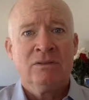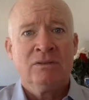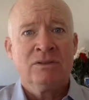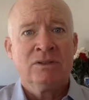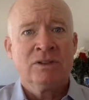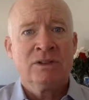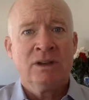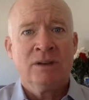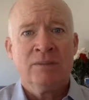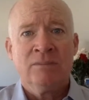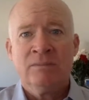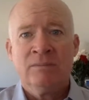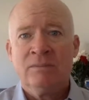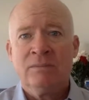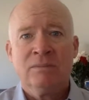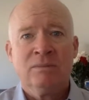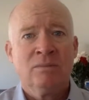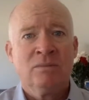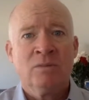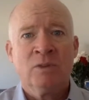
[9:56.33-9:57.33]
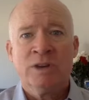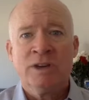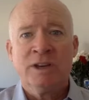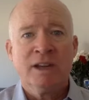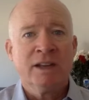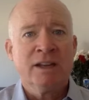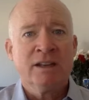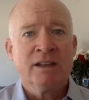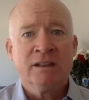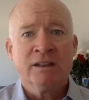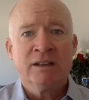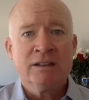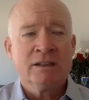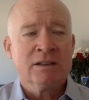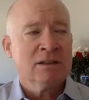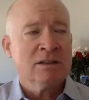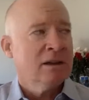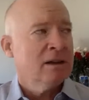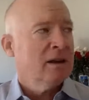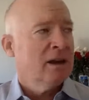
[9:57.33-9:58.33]
something
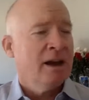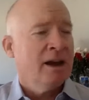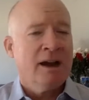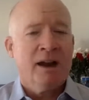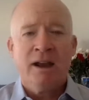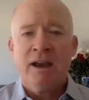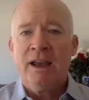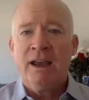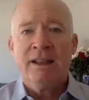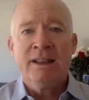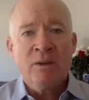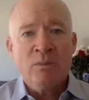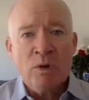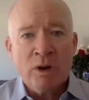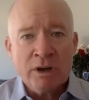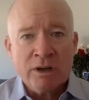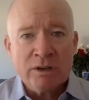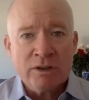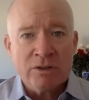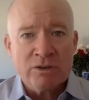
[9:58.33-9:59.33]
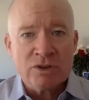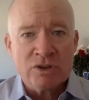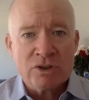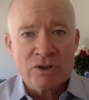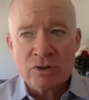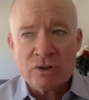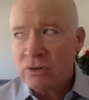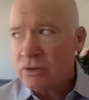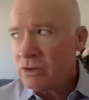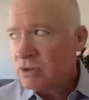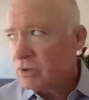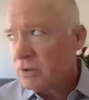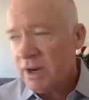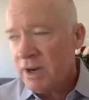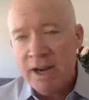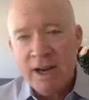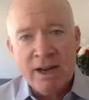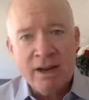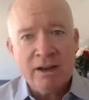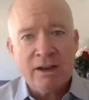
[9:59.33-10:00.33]
ridiculous. And they want to do
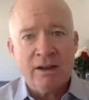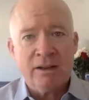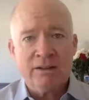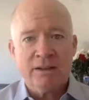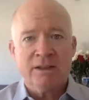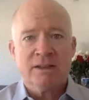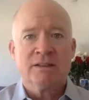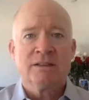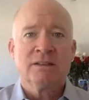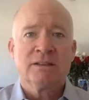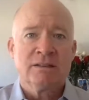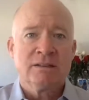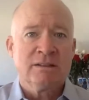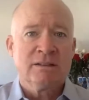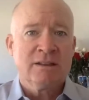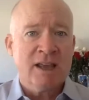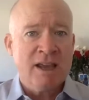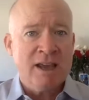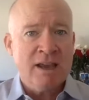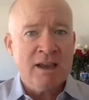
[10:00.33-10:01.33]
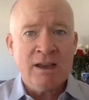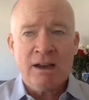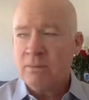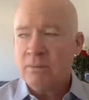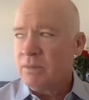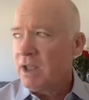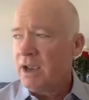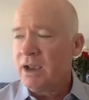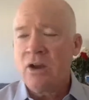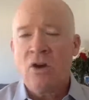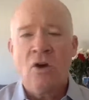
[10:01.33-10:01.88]
surgery on this thing. And I'm like,